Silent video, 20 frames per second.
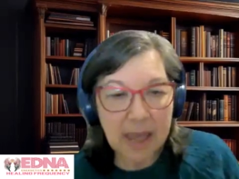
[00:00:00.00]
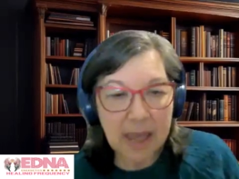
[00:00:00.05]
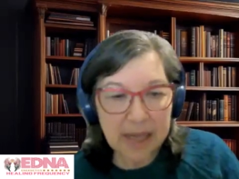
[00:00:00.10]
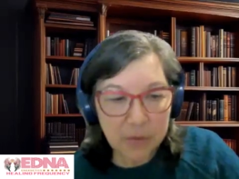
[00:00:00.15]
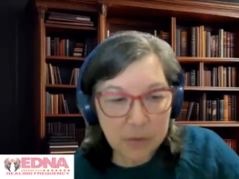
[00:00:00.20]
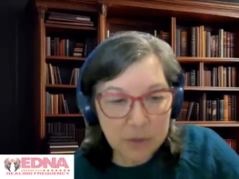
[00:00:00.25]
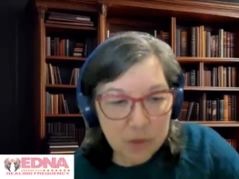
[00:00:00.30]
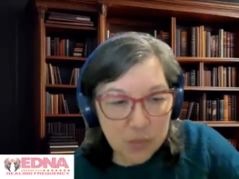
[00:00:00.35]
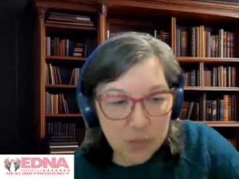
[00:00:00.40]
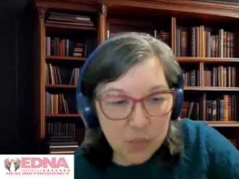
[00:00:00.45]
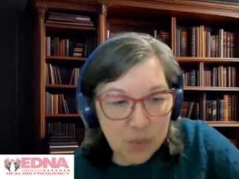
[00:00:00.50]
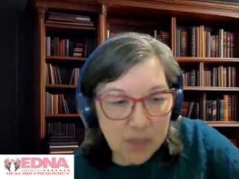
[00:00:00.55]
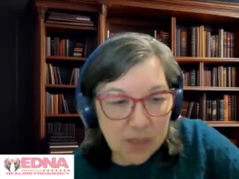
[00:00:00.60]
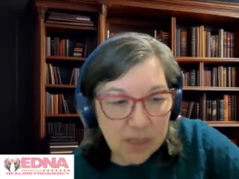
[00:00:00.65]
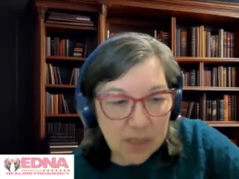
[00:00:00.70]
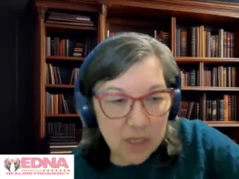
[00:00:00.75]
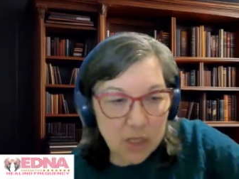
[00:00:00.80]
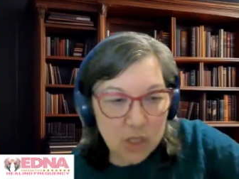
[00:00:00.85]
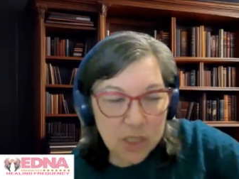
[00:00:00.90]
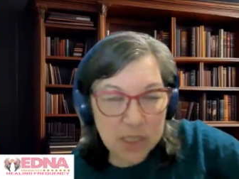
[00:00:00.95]
And it was
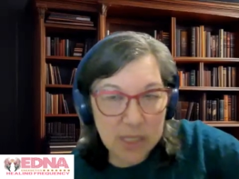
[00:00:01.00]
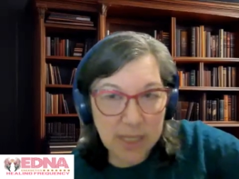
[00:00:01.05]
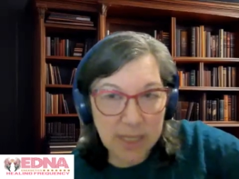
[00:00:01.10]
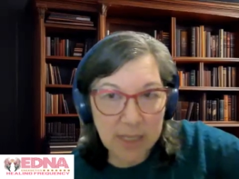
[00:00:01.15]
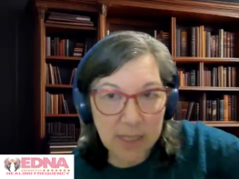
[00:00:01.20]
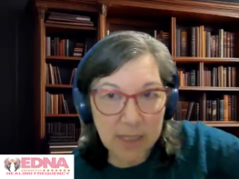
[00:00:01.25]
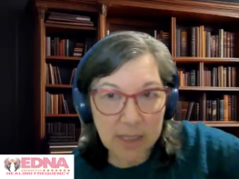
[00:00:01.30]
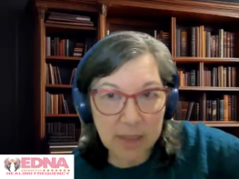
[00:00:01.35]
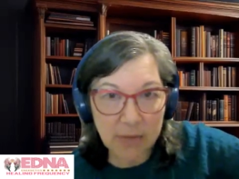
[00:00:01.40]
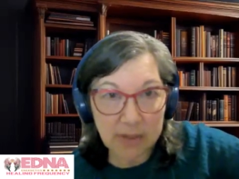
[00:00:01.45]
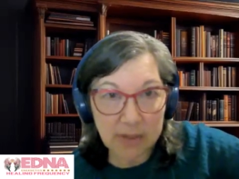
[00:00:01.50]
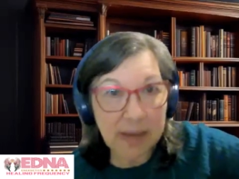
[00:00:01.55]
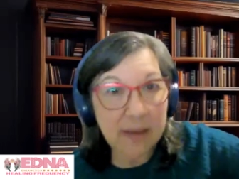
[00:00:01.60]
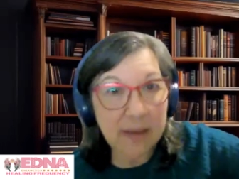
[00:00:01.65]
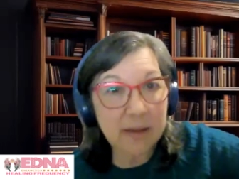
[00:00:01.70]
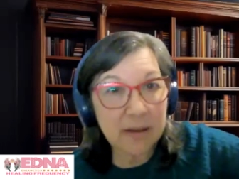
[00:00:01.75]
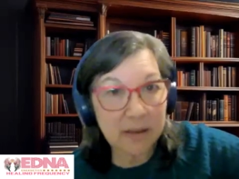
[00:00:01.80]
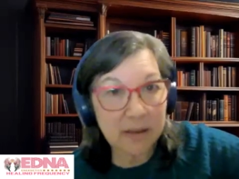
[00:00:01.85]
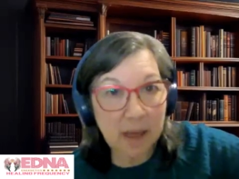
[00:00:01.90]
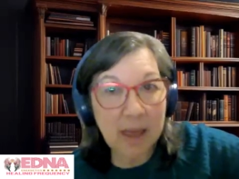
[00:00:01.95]
really just like clearing
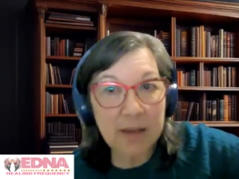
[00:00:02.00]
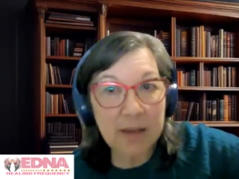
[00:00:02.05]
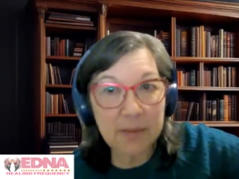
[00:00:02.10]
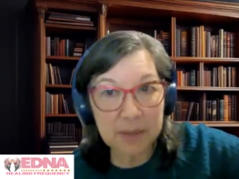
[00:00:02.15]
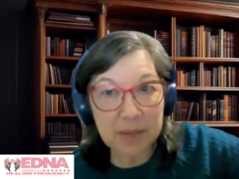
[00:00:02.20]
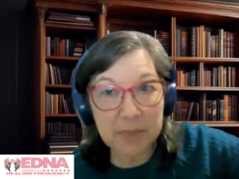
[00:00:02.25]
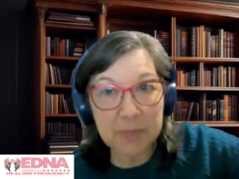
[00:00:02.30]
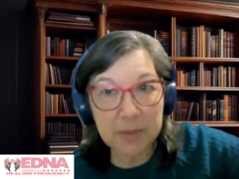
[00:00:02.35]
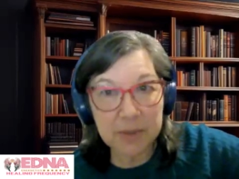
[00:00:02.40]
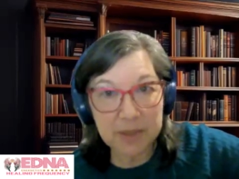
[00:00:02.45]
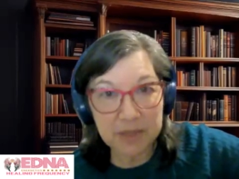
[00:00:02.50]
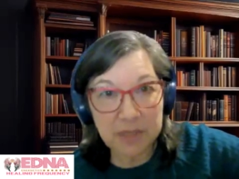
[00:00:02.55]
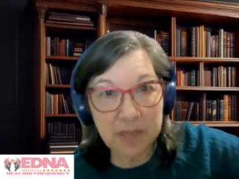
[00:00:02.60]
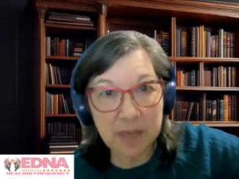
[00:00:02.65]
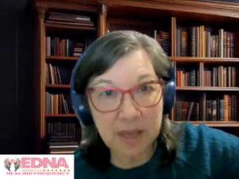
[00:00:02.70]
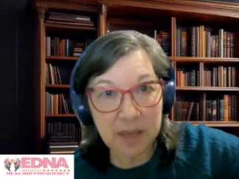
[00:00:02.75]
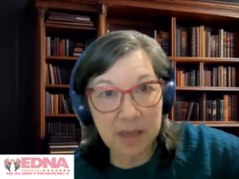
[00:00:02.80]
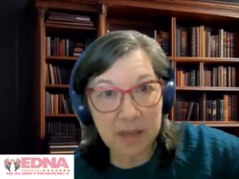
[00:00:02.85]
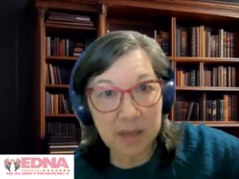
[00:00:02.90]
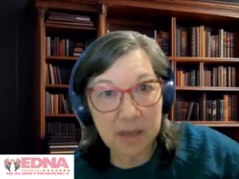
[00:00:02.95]
it. And a lot of people
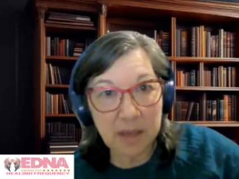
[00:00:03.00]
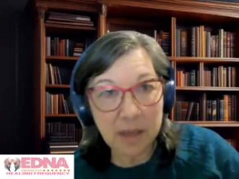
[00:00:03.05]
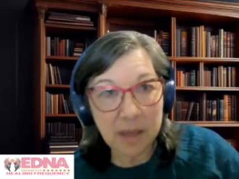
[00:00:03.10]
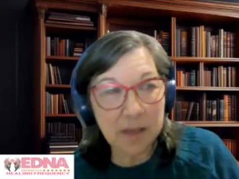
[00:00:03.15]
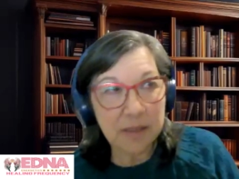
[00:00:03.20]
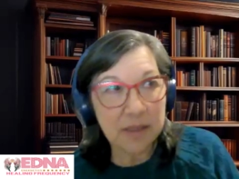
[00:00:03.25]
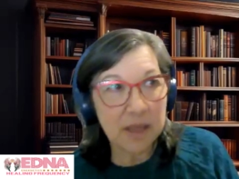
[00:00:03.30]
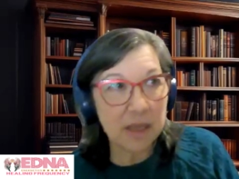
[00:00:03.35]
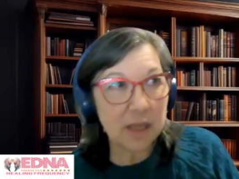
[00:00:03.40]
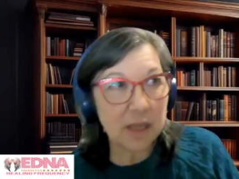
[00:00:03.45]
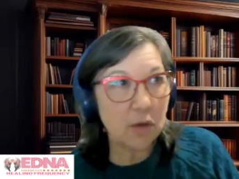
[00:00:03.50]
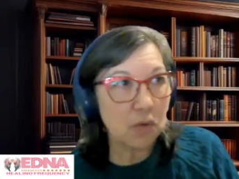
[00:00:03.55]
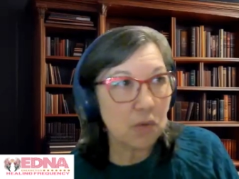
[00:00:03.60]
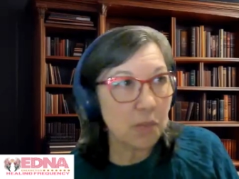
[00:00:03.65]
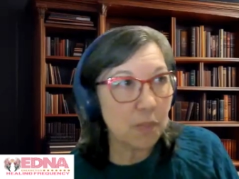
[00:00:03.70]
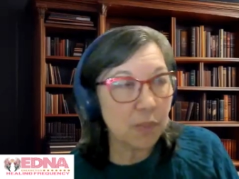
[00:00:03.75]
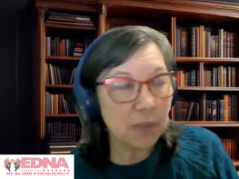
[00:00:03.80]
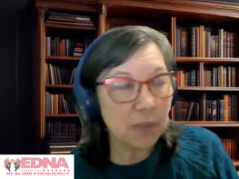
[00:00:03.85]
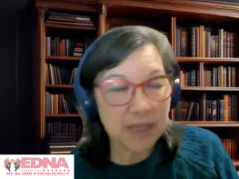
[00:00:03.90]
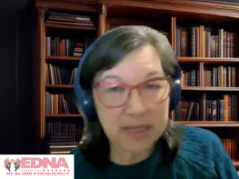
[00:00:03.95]
said that,
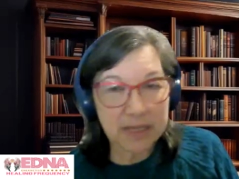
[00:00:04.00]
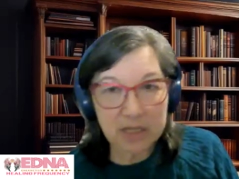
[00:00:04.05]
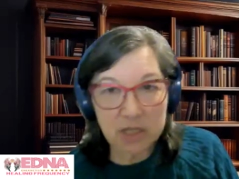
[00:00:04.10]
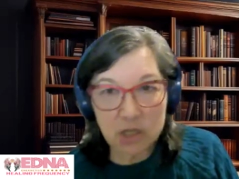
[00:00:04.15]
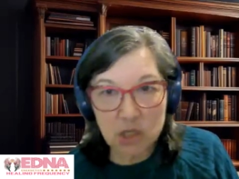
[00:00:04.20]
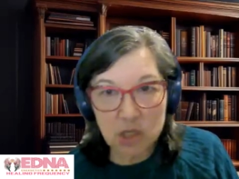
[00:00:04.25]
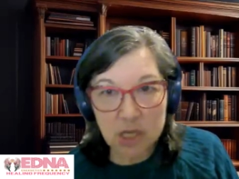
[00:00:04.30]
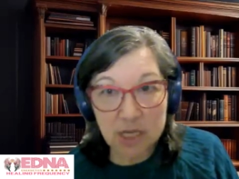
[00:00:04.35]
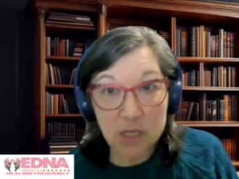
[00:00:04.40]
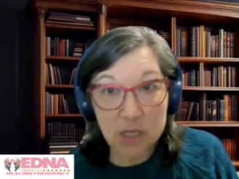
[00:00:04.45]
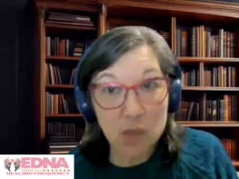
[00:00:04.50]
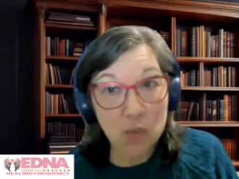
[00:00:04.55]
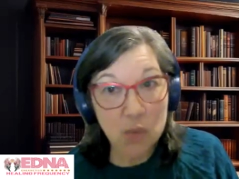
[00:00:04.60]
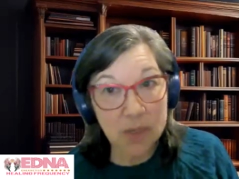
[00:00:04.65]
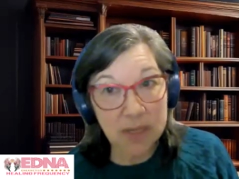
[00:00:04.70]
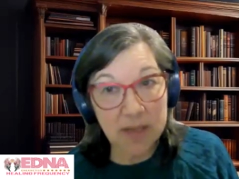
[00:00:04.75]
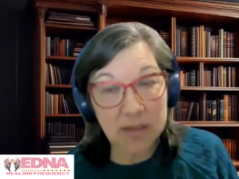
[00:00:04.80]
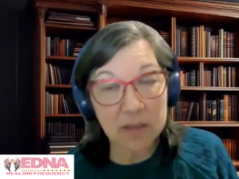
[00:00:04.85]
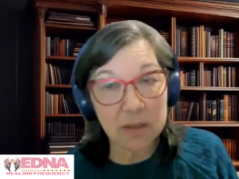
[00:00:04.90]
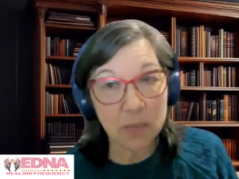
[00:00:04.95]
plans changed.
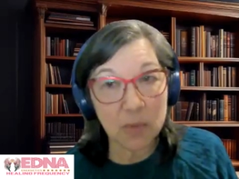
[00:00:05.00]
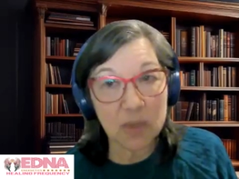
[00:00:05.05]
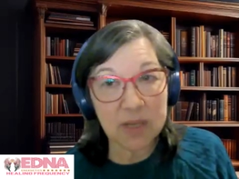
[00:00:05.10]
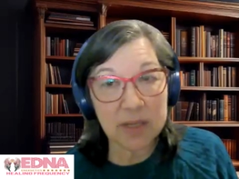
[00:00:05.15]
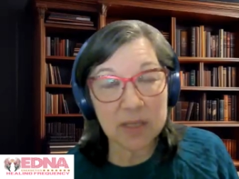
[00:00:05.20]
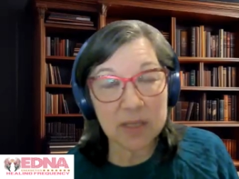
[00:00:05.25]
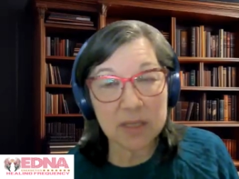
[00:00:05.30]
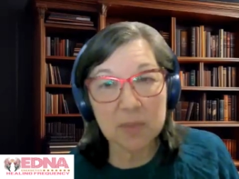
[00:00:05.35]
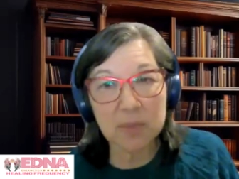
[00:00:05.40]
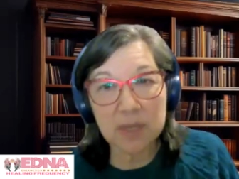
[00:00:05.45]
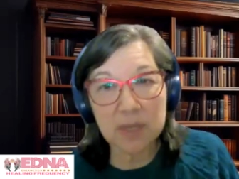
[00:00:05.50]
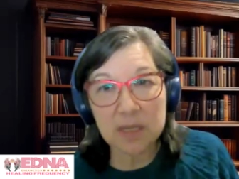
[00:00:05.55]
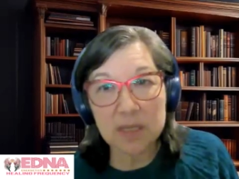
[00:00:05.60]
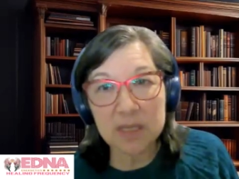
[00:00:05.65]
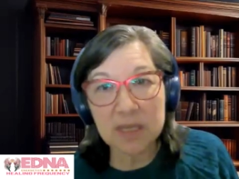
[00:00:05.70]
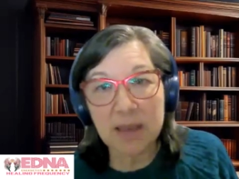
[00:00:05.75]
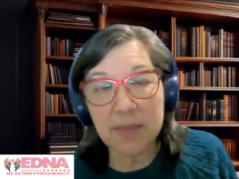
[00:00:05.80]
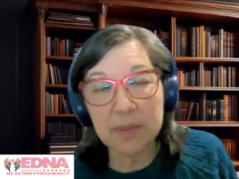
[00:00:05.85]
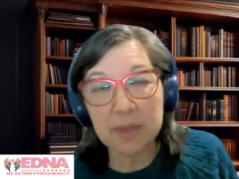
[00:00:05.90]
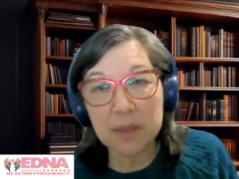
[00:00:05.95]
We had some
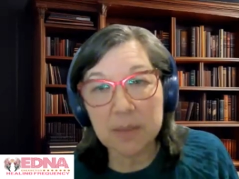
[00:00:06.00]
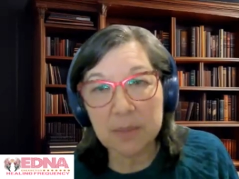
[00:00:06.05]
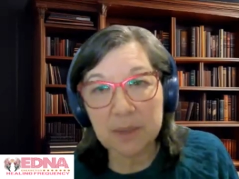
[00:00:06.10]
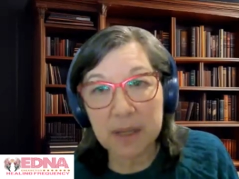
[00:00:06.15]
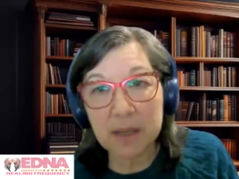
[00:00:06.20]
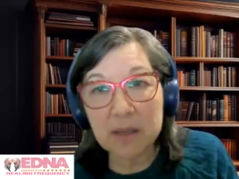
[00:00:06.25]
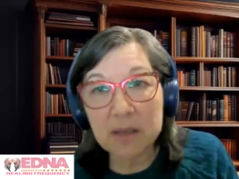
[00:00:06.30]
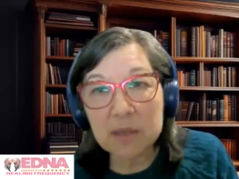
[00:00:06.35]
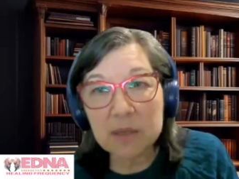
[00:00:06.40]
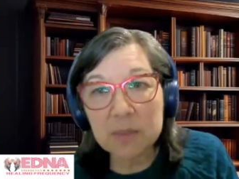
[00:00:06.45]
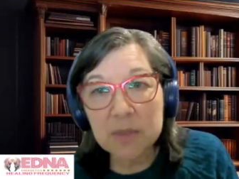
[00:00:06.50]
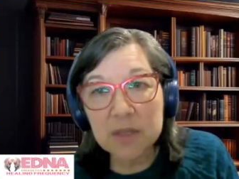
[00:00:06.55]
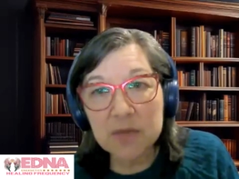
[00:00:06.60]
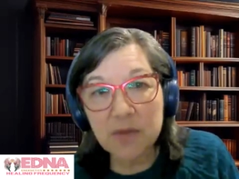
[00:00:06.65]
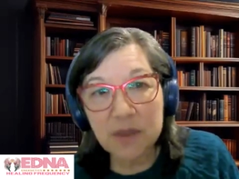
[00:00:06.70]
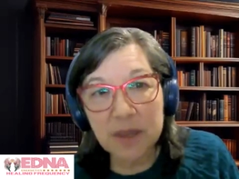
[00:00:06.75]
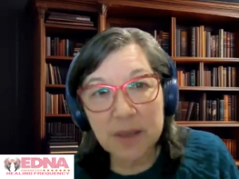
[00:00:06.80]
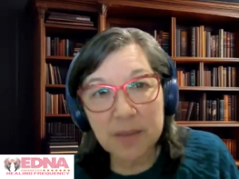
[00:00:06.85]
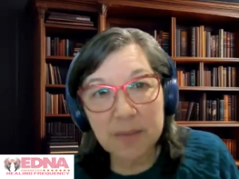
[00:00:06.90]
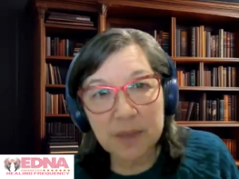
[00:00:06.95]
things happen in my
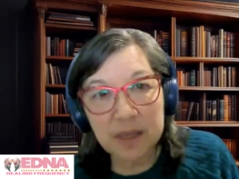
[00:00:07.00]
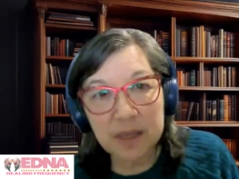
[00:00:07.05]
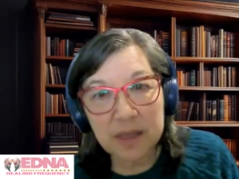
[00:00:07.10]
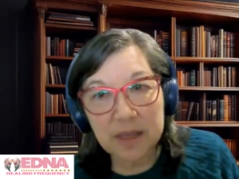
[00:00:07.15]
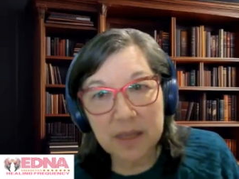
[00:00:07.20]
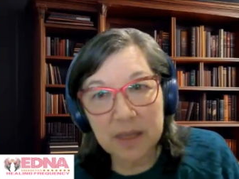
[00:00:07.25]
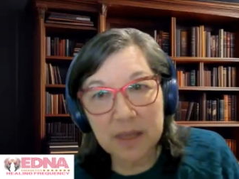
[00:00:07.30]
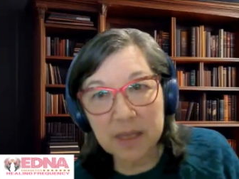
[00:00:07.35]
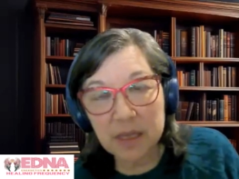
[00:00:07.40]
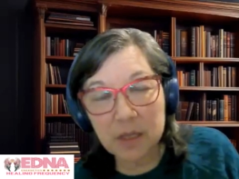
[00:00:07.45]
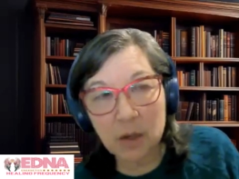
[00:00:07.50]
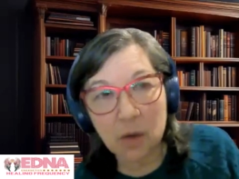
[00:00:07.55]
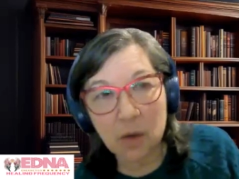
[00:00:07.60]
husband's family